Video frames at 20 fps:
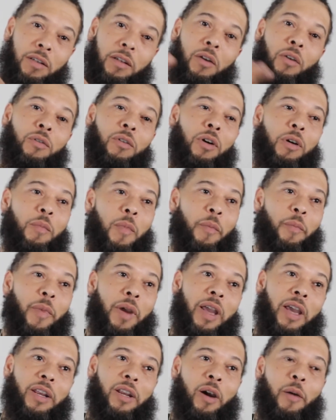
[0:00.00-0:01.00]
Go look my
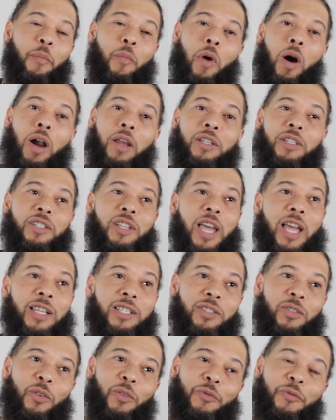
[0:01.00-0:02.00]
man up, Martin
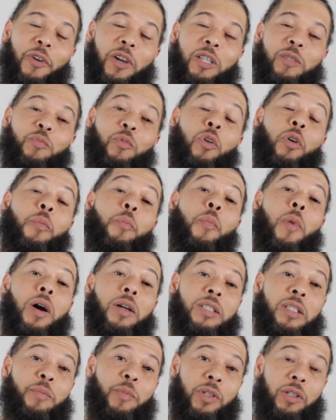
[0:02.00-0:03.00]
Jackson, on Facebook.
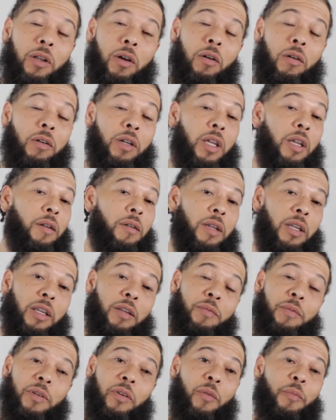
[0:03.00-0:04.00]
Muggsy Malone,
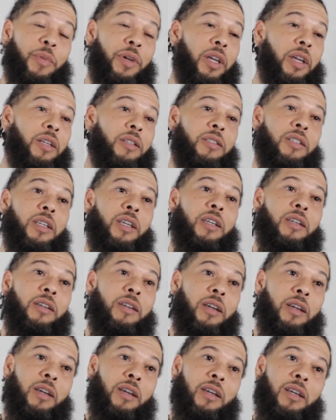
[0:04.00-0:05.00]
he was on BET
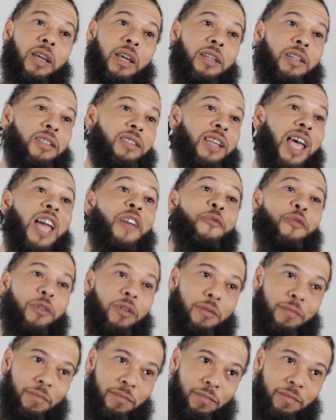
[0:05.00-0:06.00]
in the Cypher.
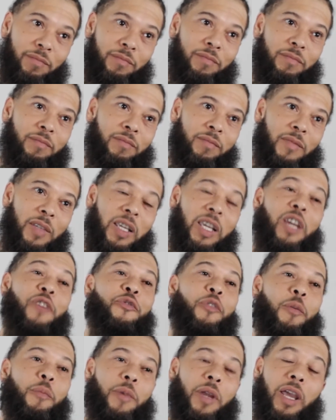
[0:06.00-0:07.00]
Right. And he
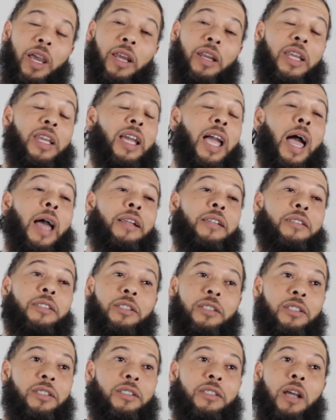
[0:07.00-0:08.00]
from there, he got
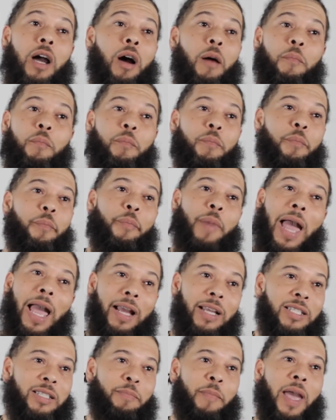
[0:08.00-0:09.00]
dumb,
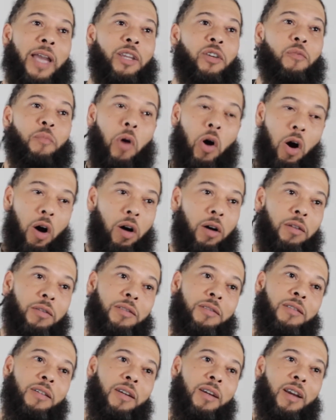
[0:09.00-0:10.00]
back-smacking
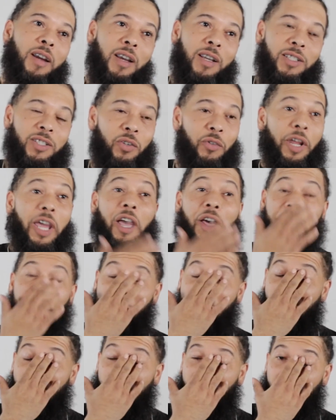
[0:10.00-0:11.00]
bars. So they are
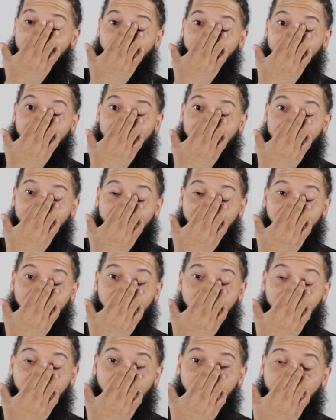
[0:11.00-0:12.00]
there, and I mean, like,
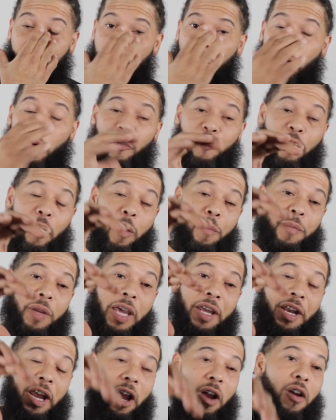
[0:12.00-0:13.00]
people from
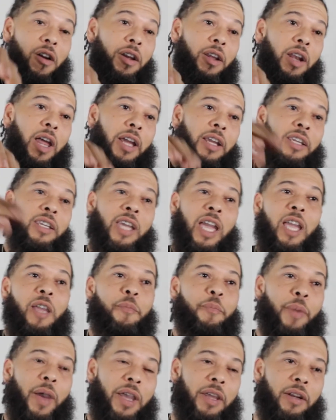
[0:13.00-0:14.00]
that area, like
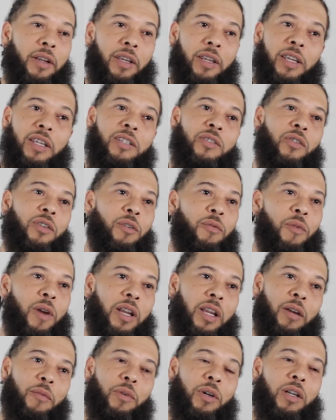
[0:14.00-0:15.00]
K Beta, he's on a
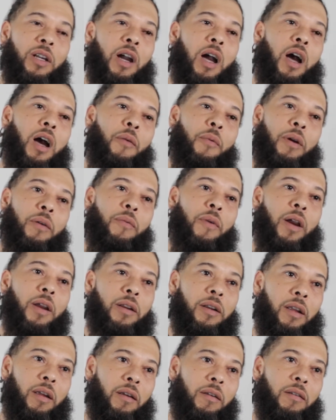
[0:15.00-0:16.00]
record with Conway
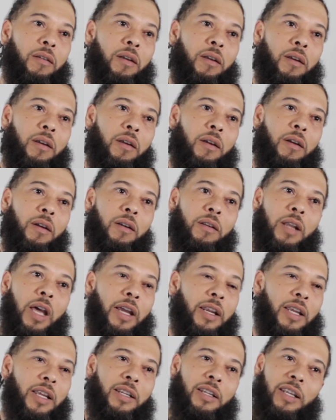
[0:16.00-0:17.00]
right now.
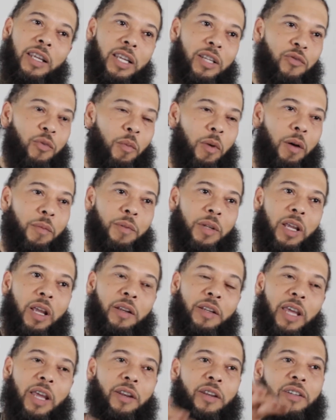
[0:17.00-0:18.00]
Like, he's from up
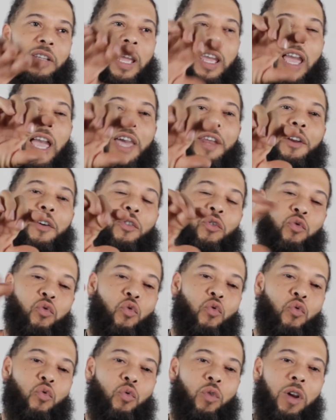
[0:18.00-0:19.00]
there. That they had a
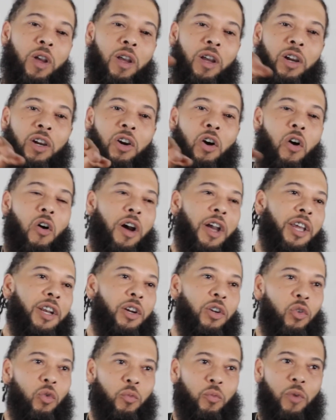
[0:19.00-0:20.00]
crew called
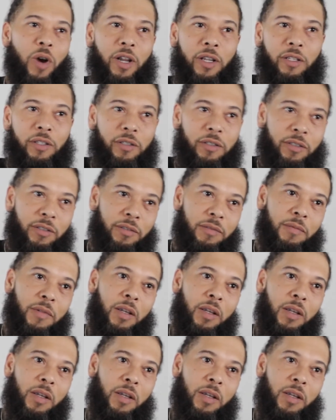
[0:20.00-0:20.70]
Interloop Records.